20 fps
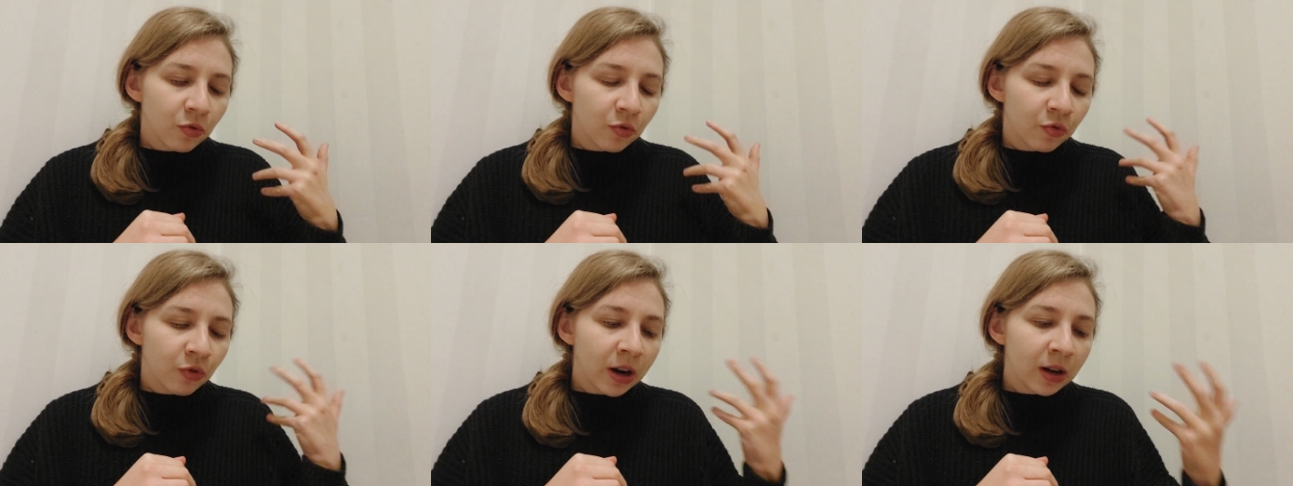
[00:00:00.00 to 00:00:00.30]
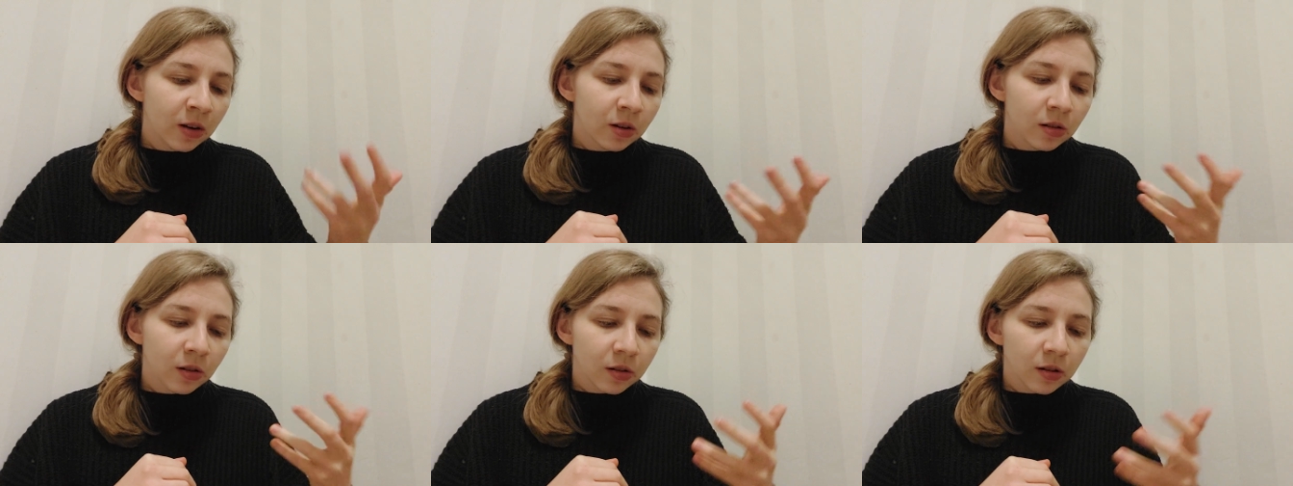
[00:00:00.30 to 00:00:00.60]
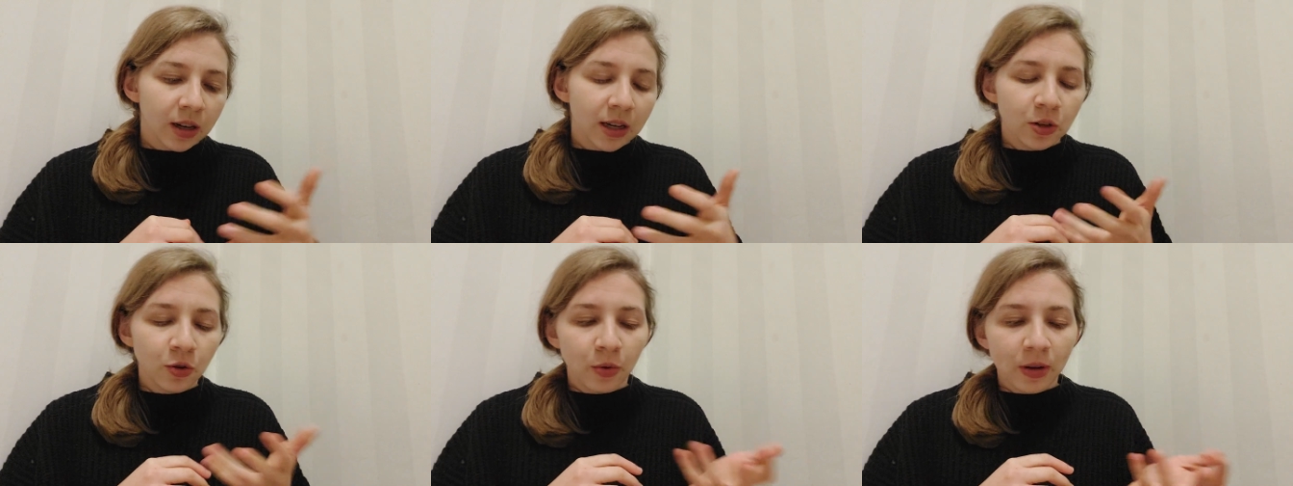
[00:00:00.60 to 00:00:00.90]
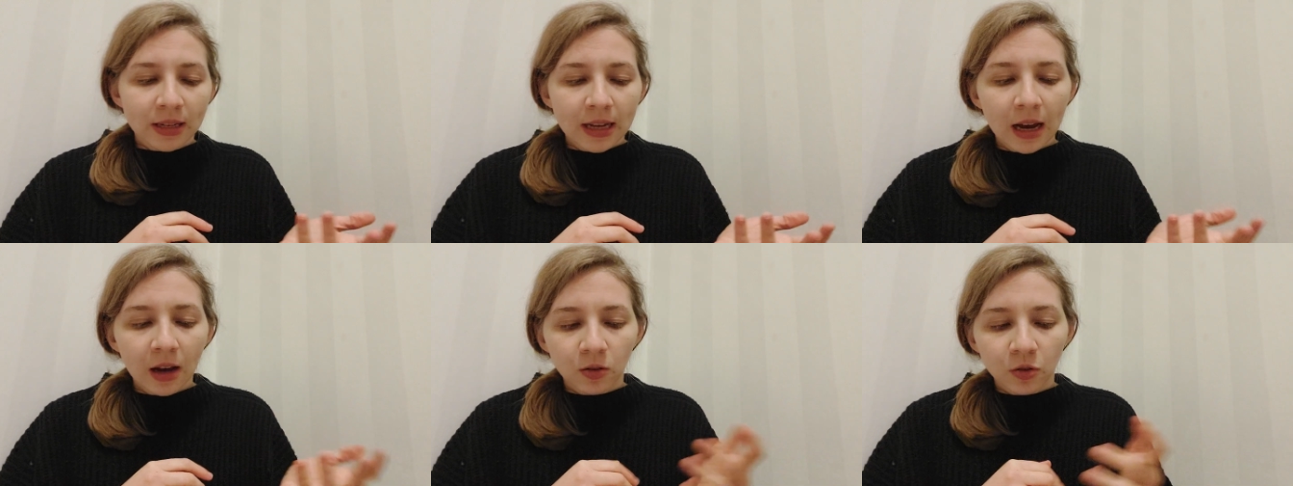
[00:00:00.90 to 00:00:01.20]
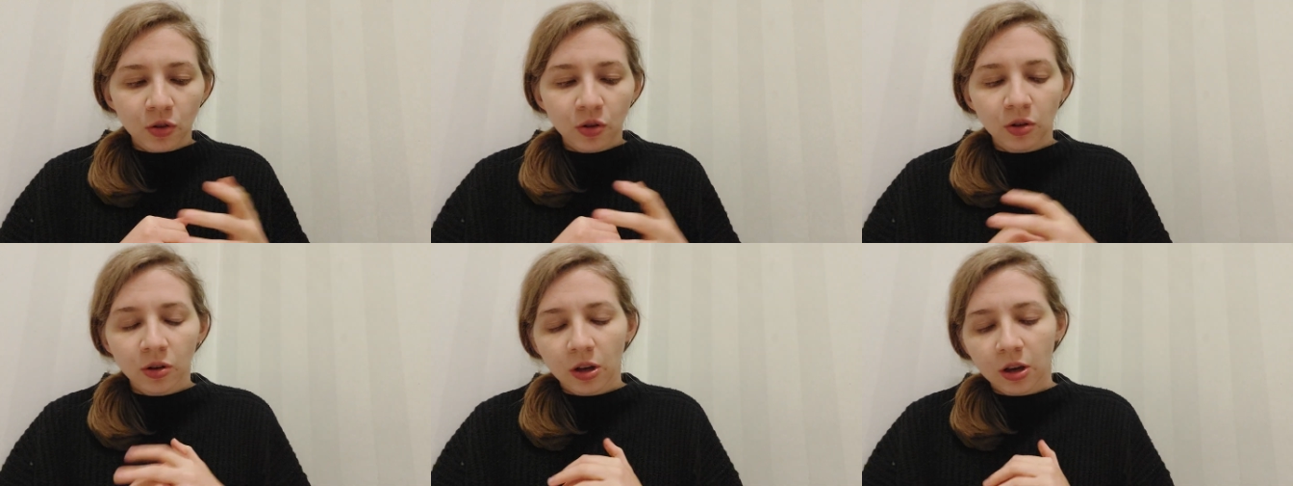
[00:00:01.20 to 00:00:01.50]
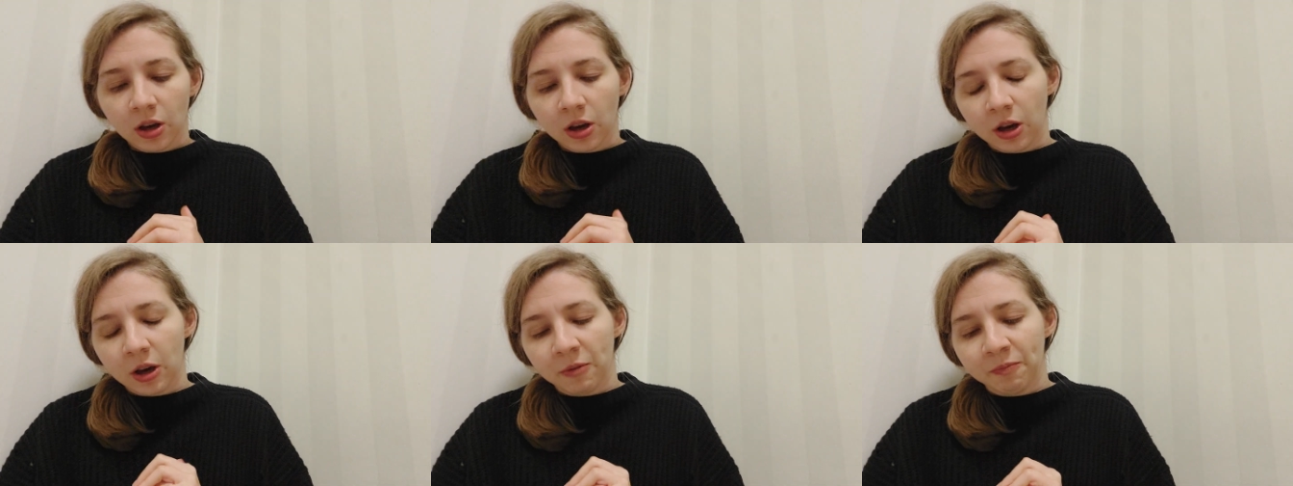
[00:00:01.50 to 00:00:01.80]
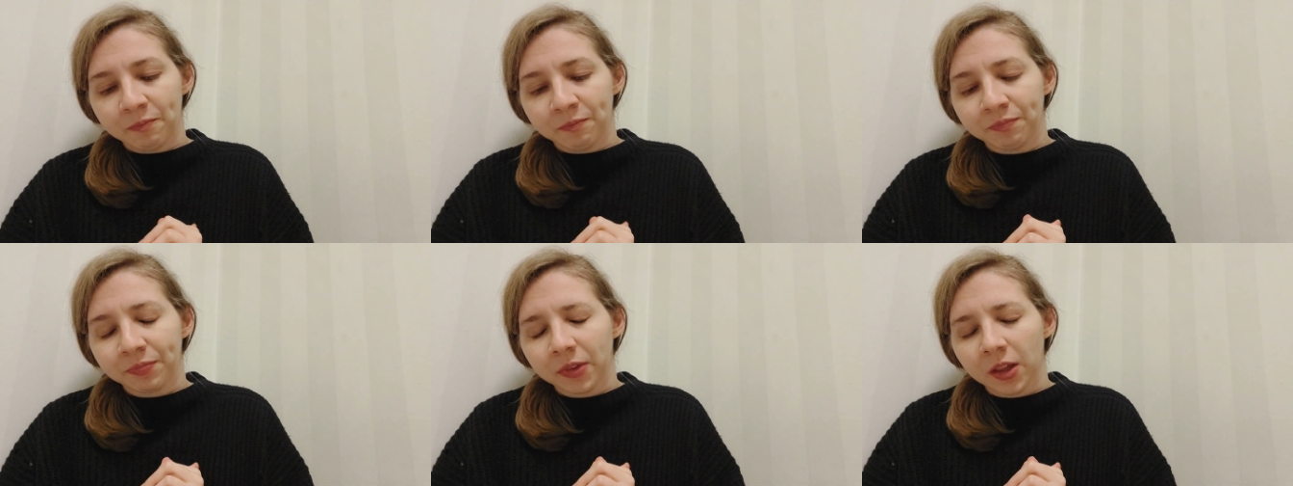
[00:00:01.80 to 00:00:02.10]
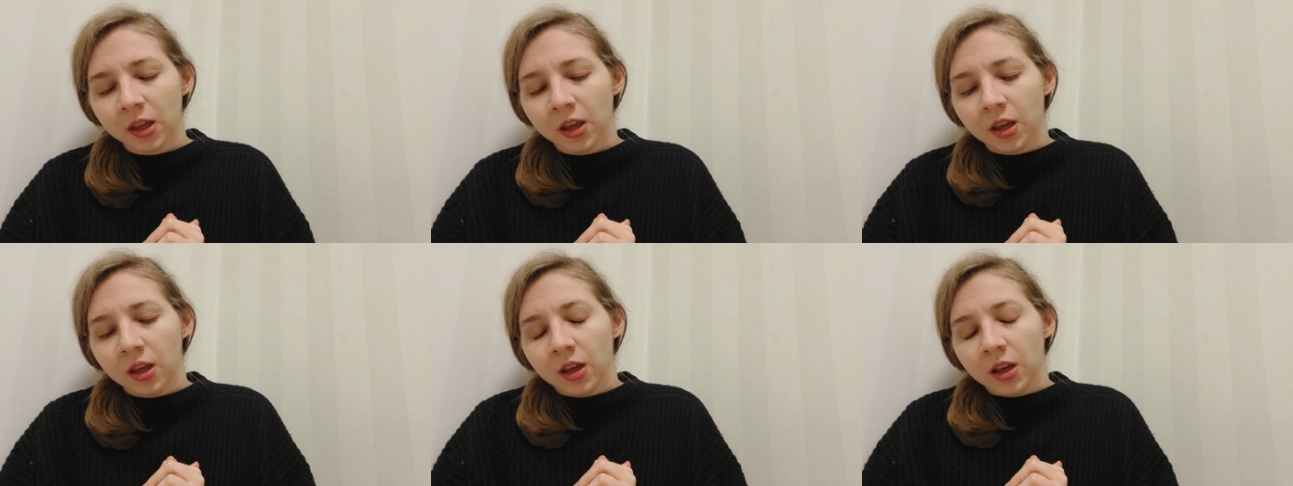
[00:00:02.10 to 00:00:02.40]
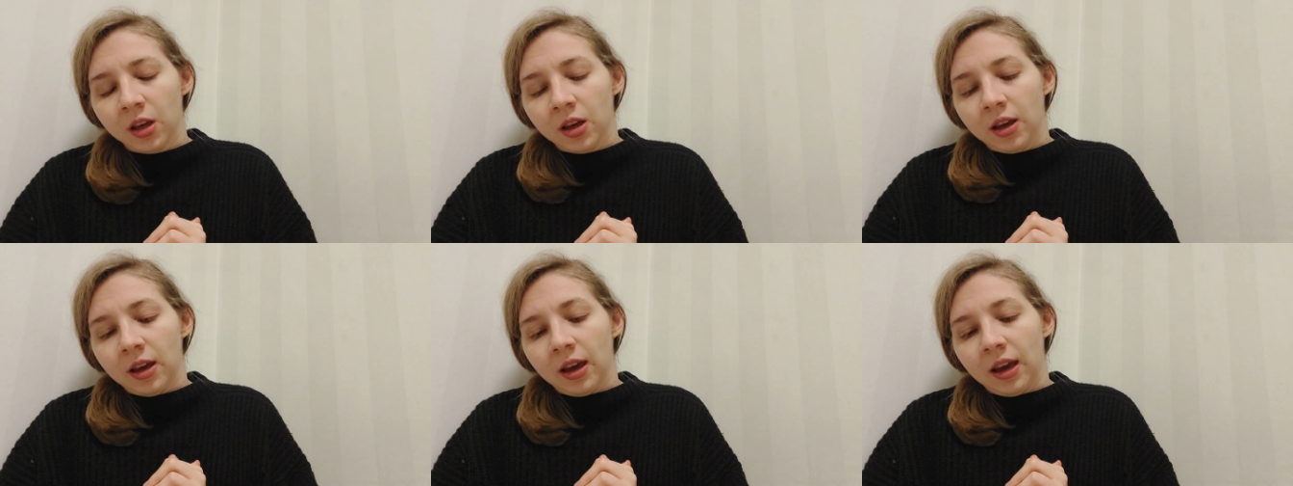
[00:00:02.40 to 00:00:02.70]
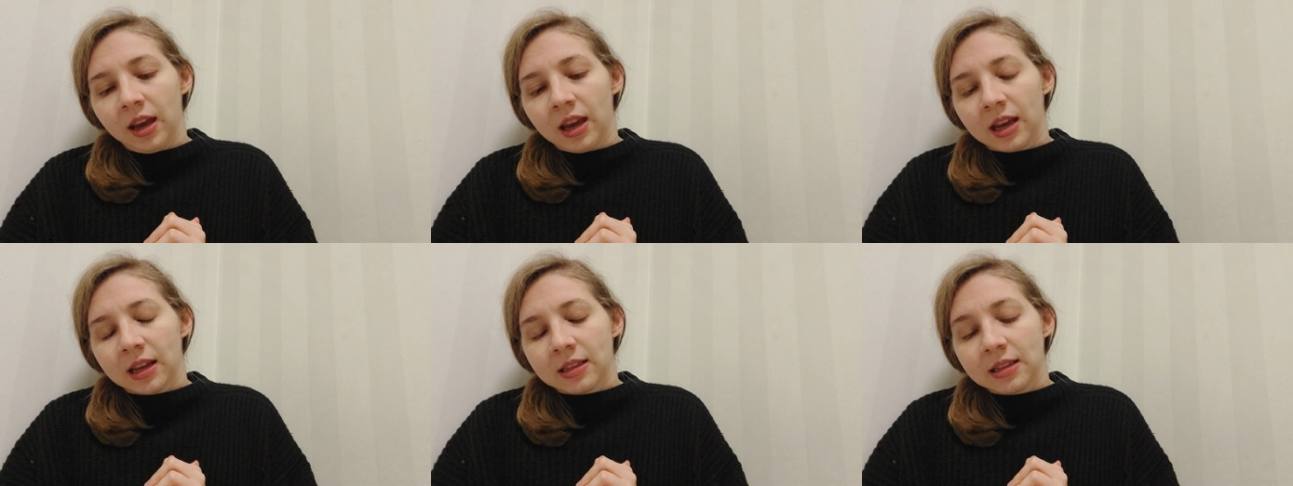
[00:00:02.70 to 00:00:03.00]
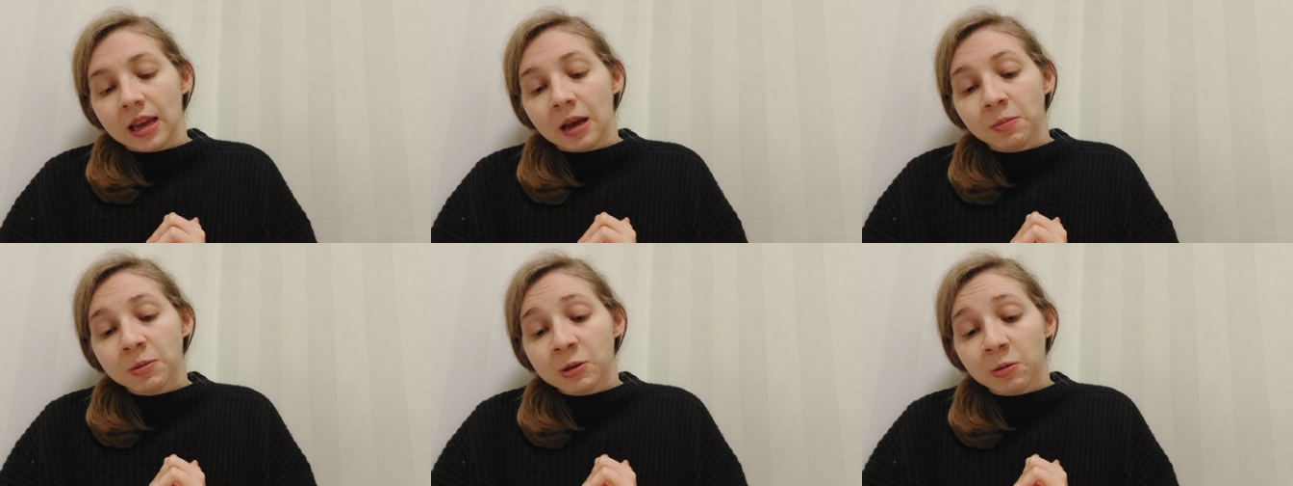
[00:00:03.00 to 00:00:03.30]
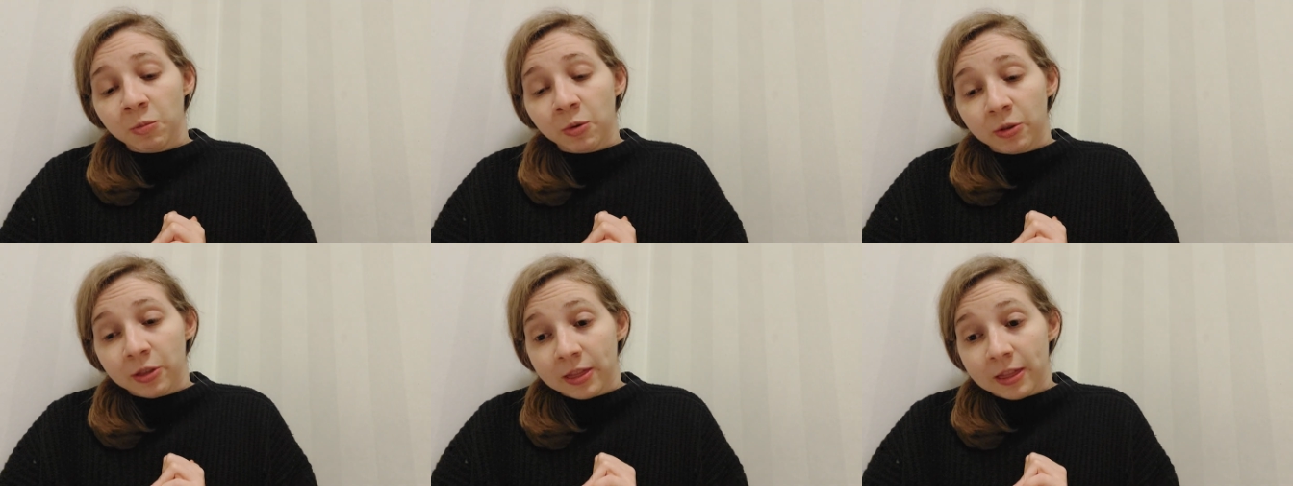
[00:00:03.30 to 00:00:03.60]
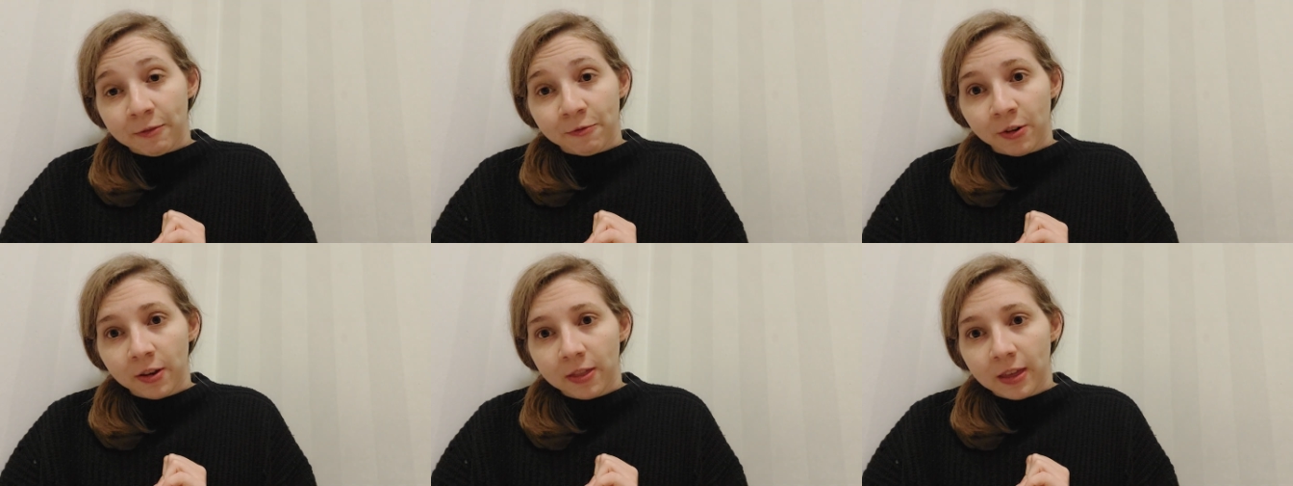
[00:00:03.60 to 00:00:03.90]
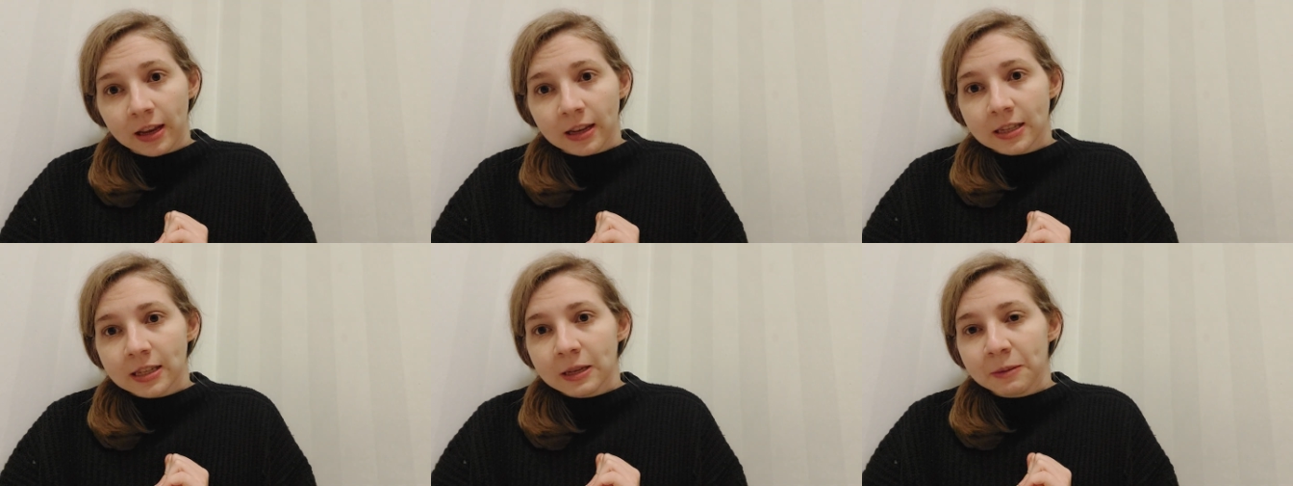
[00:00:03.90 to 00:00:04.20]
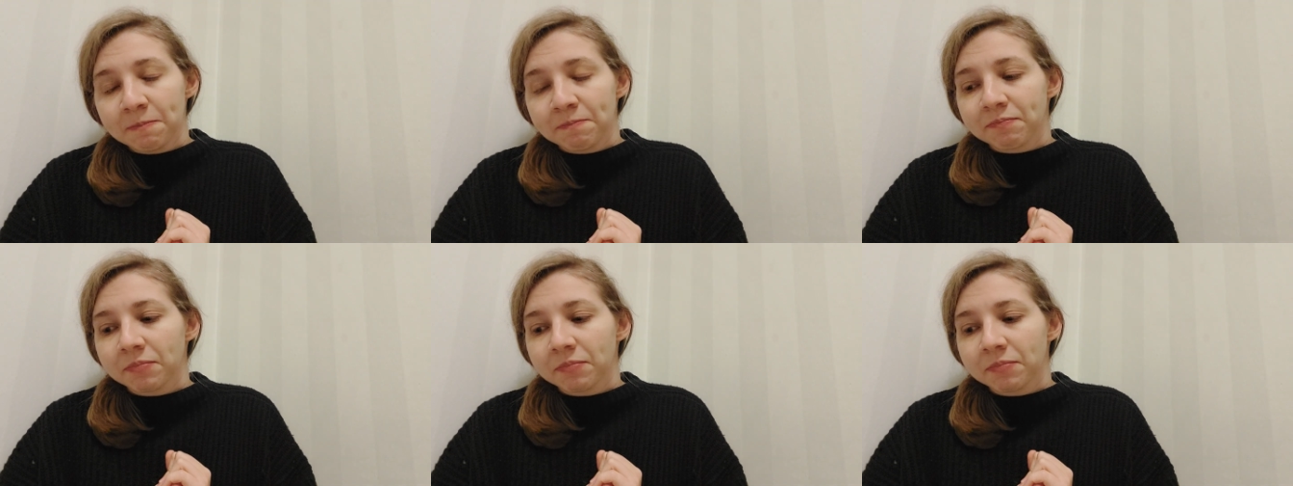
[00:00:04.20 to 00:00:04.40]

regularly to his house and helps him with different things.